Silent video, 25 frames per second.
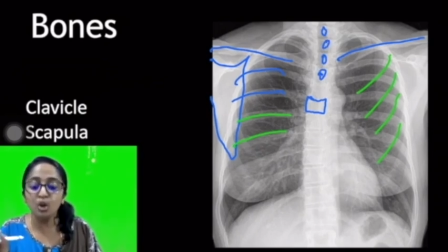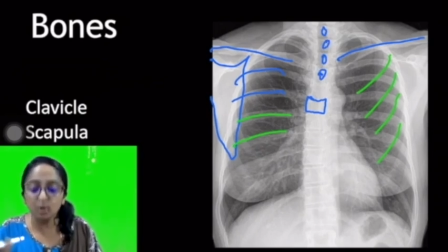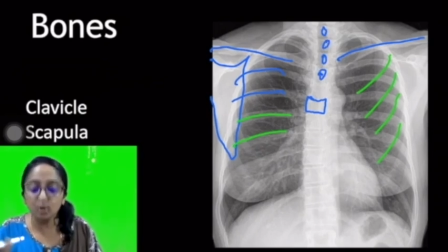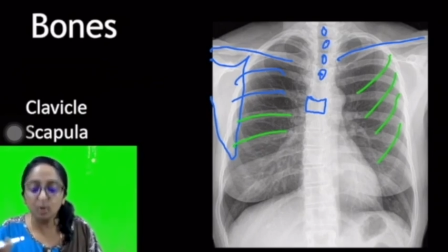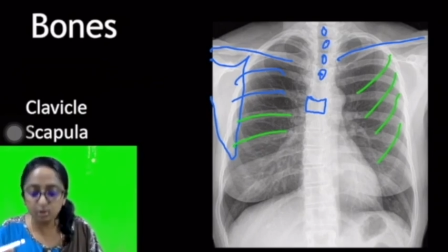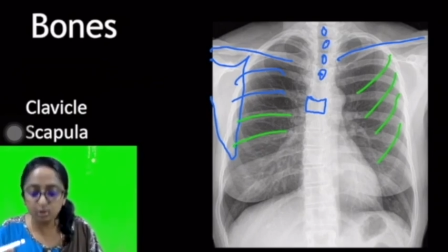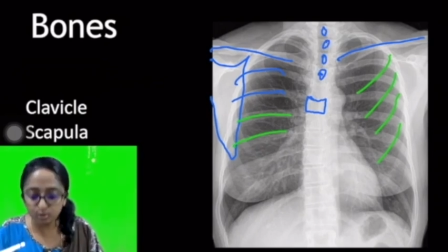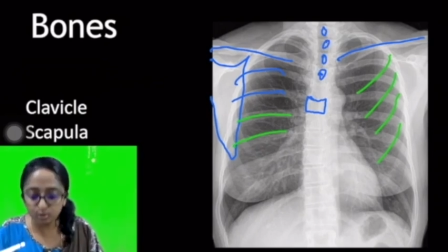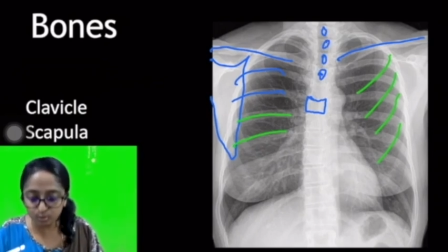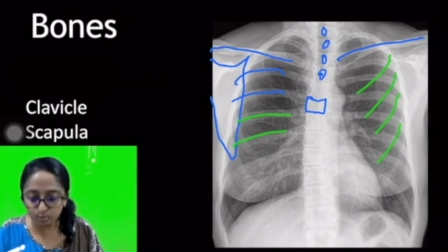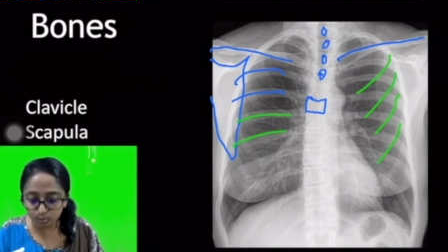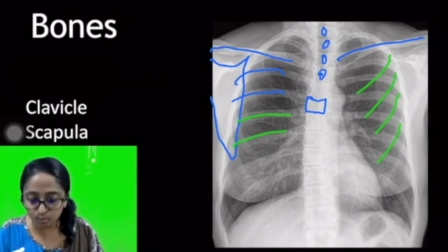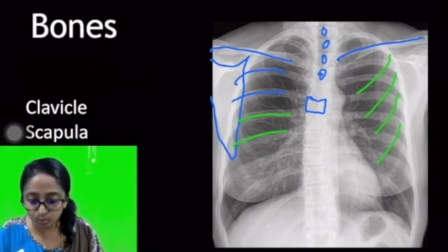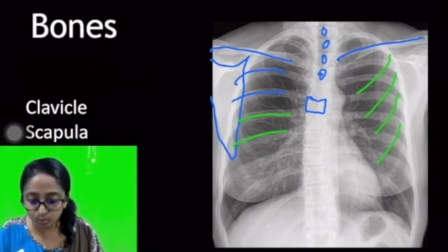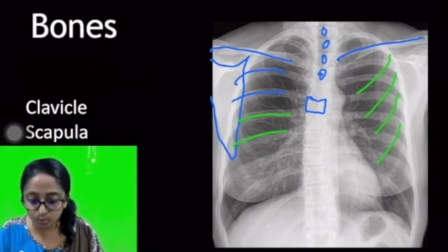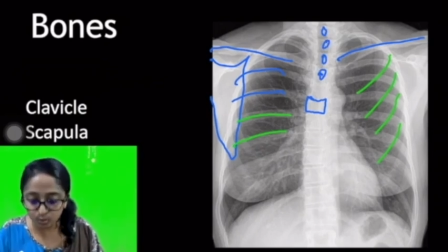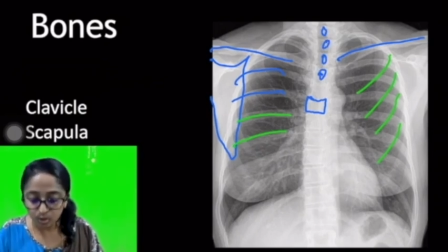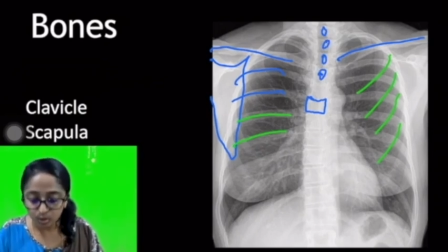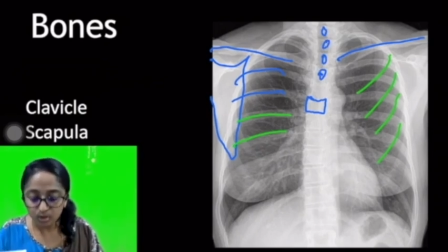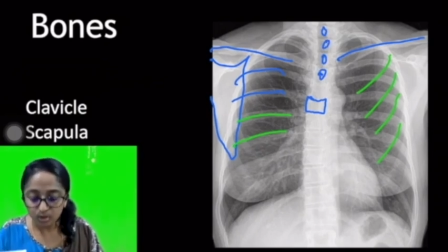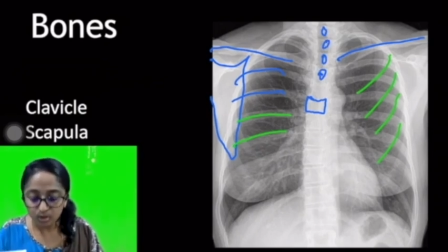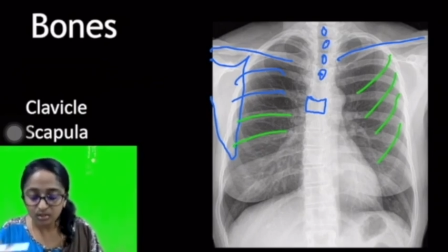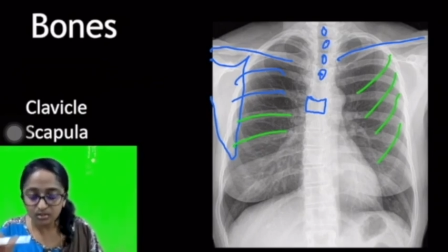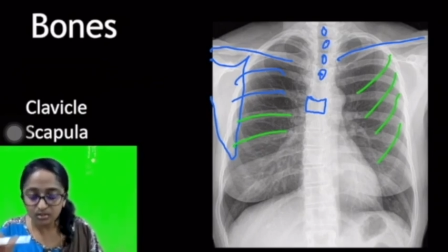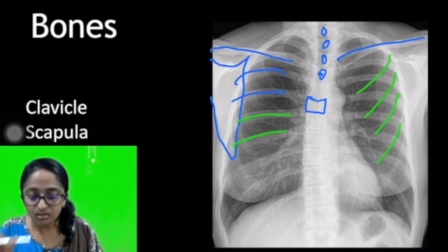look
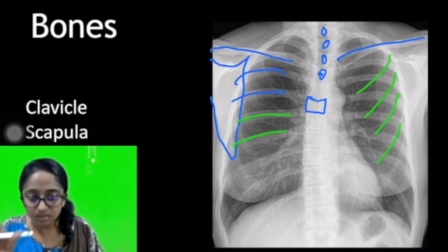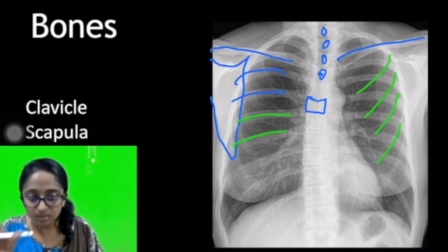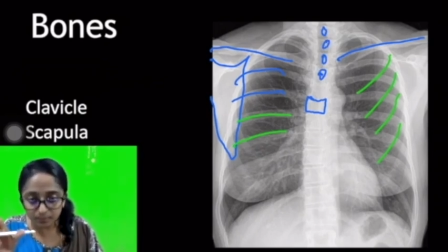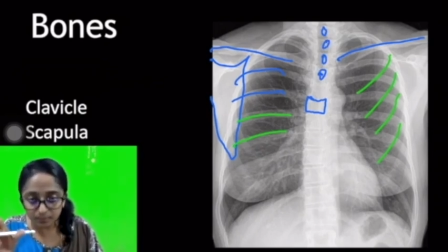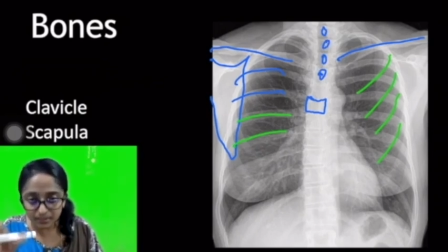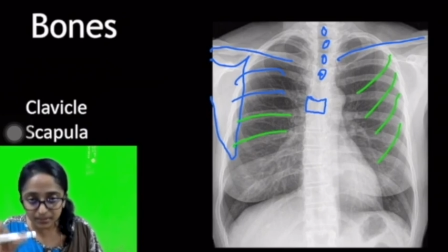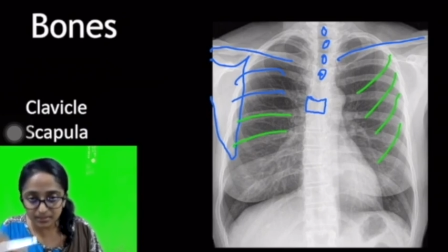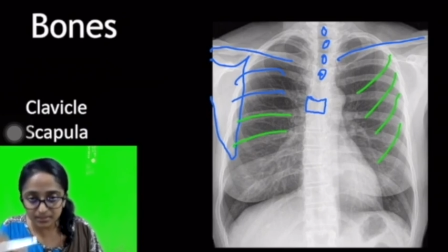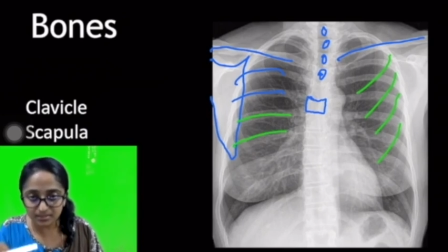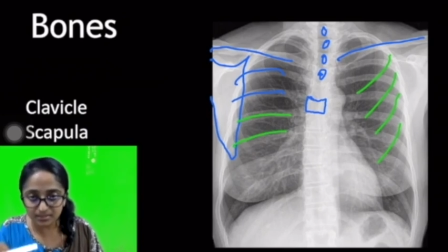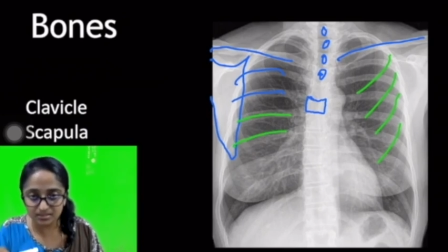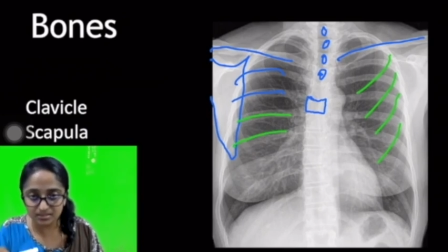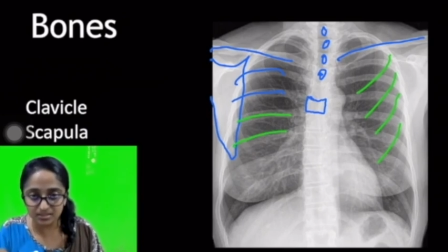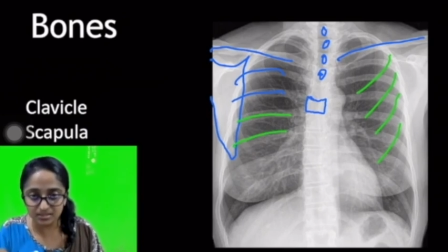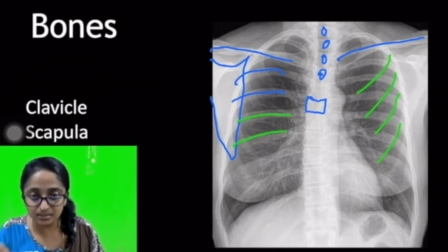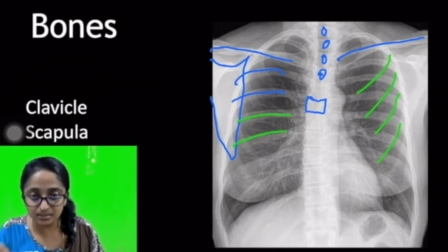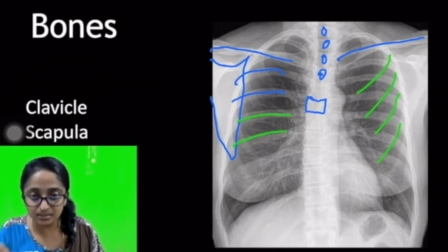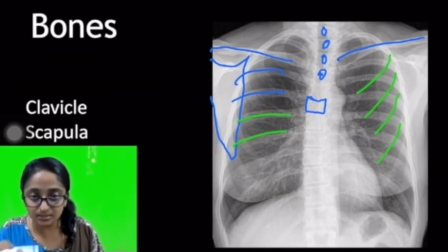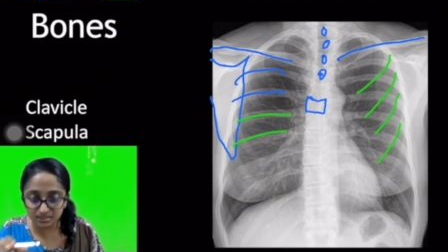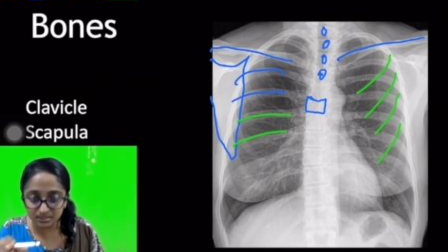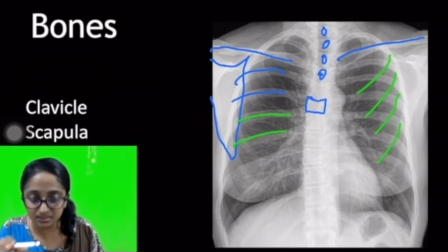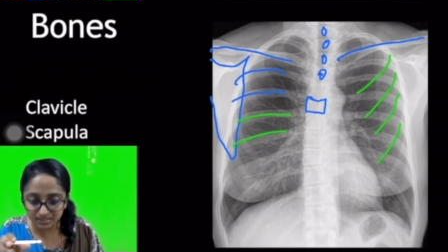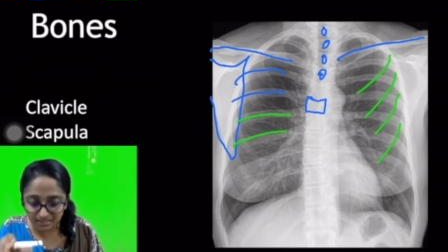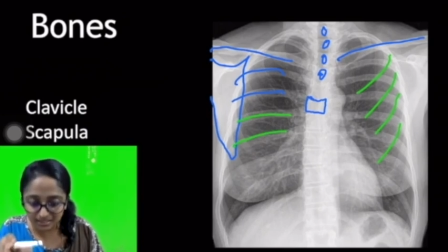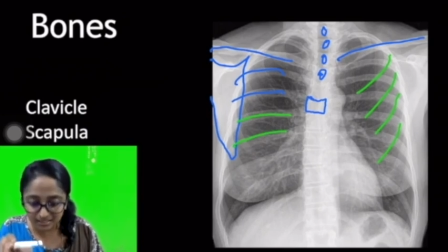through the mediastinum,